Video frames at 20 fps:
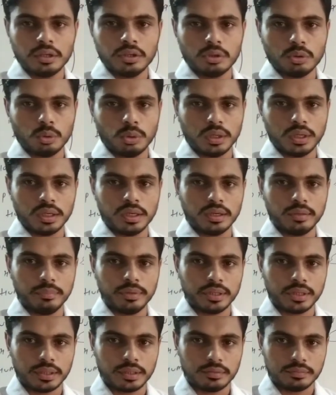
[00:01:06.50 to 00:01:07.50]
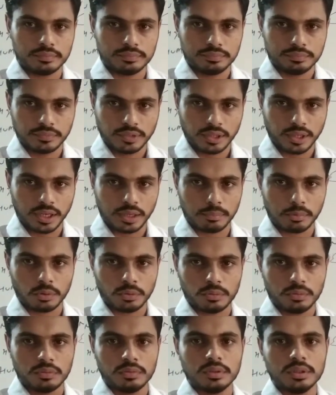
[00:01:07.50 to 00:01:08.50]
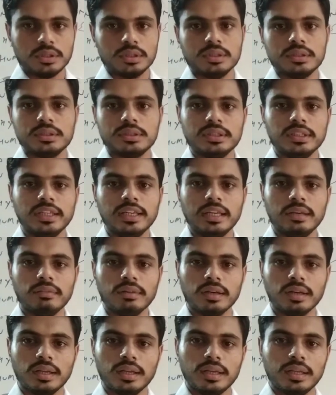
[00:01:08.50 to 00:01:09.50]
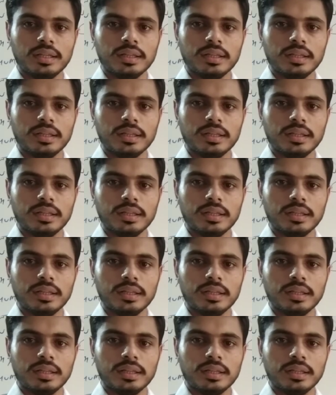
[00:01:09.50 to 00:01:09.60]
200 meter above sea level.